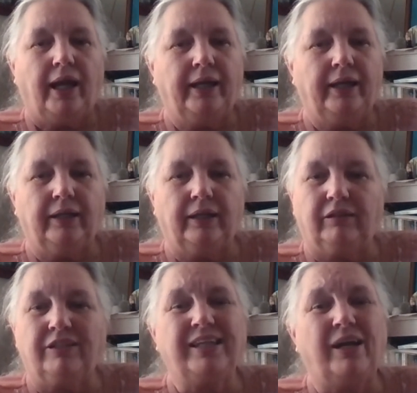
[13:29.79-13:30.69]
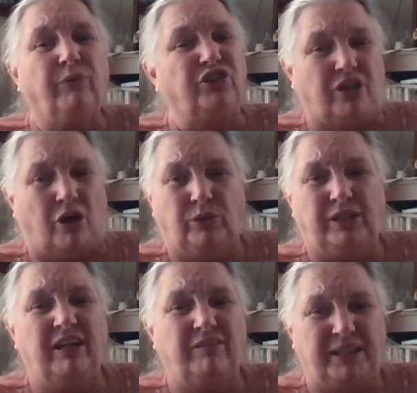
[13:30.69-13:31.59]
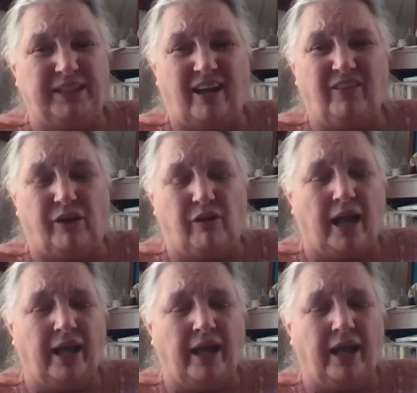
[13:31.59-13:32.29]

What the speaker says: and because they were soaked and had been down there.